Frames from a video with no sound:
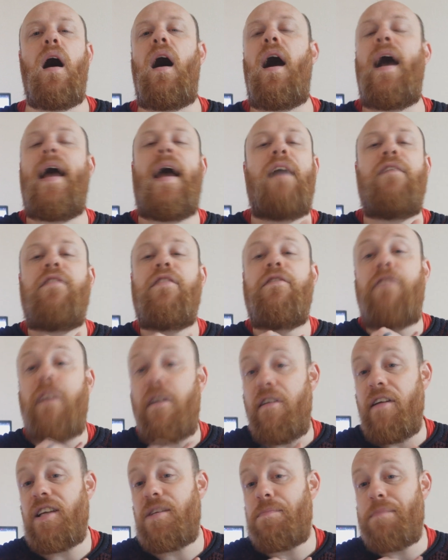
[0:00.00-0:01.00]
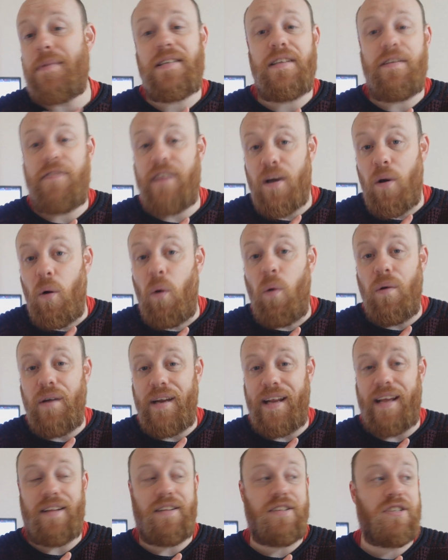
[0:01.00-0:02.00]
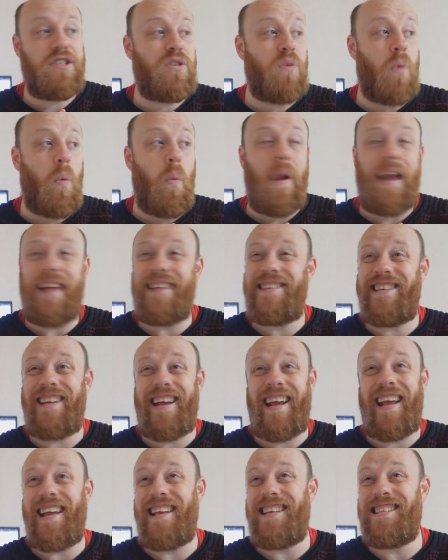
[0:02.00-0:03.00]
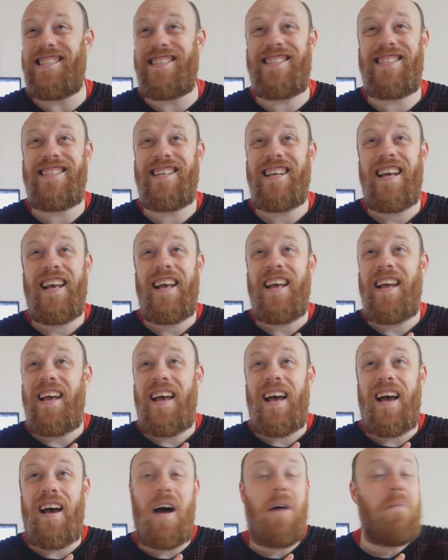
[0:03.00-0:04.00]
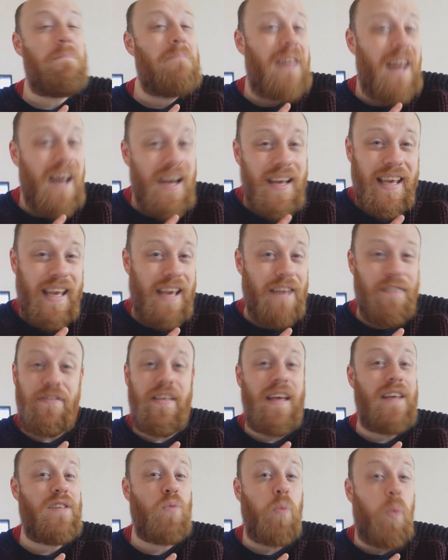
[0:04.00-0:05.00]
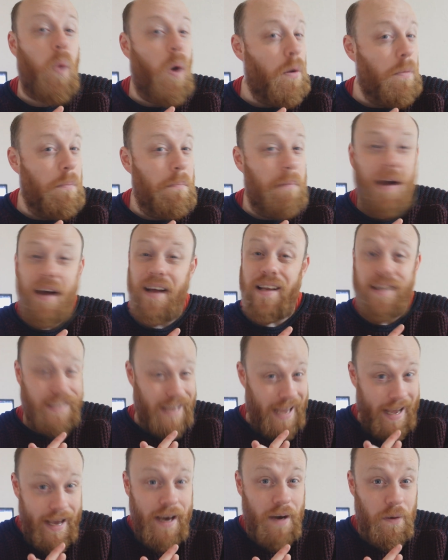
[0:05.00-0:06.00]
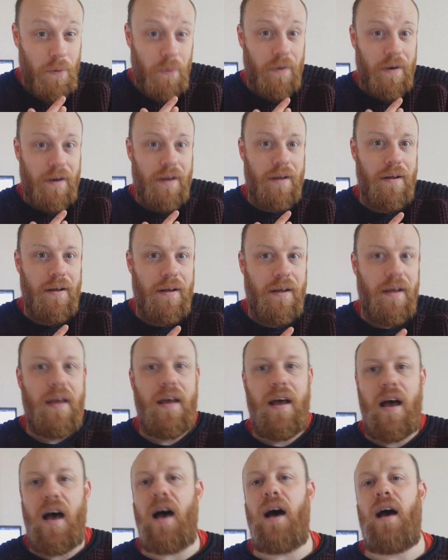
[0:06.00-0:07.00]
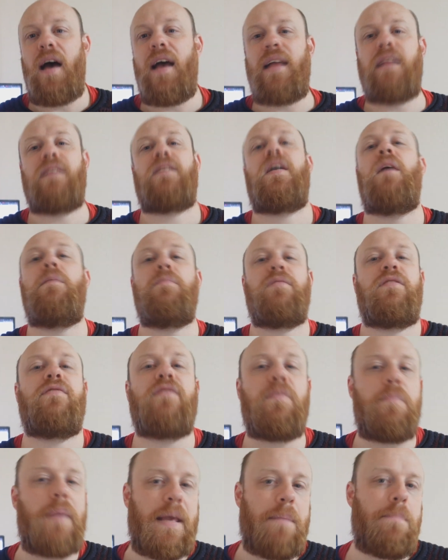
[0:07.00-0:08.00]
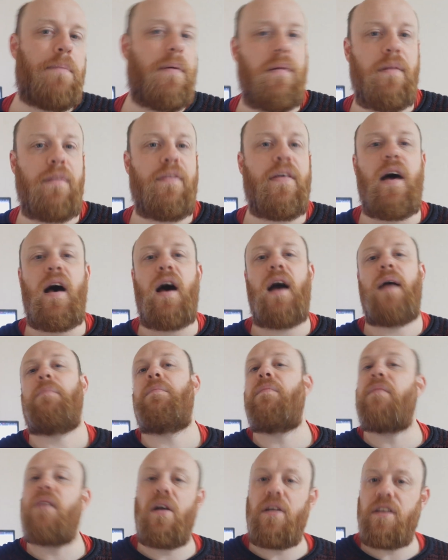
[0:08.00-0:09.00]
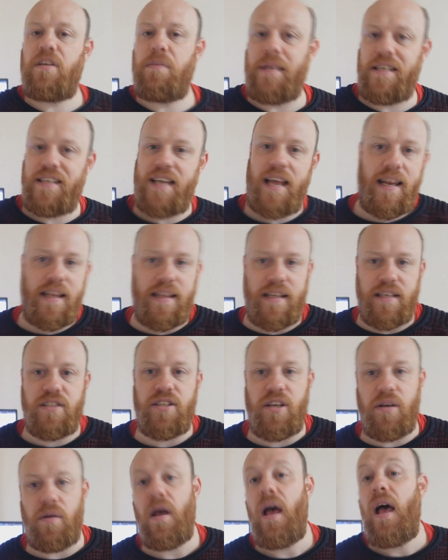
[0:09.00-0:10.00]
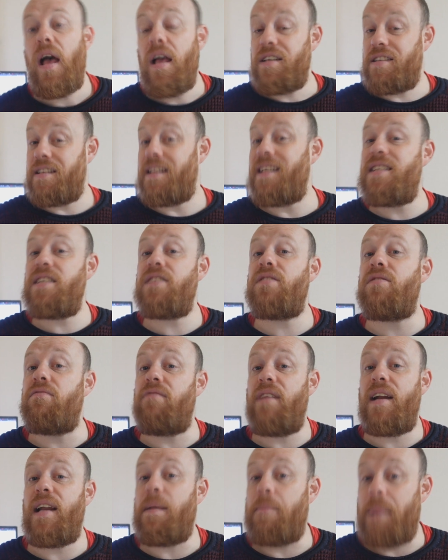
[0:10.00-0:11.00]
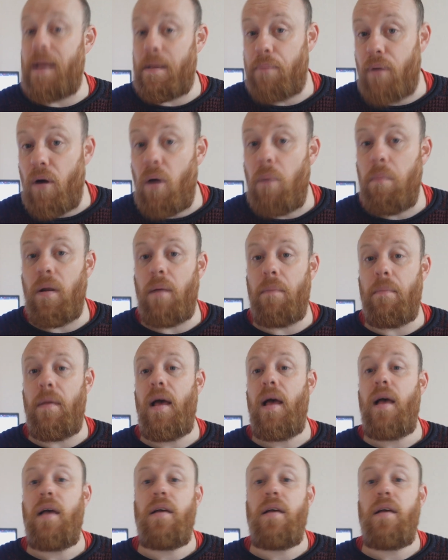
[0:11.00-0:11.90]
I have a very specific audience, which is, I'm lucky if there's one per town. In terms of the people that I'm going to be selling this to. So this is a really big problem.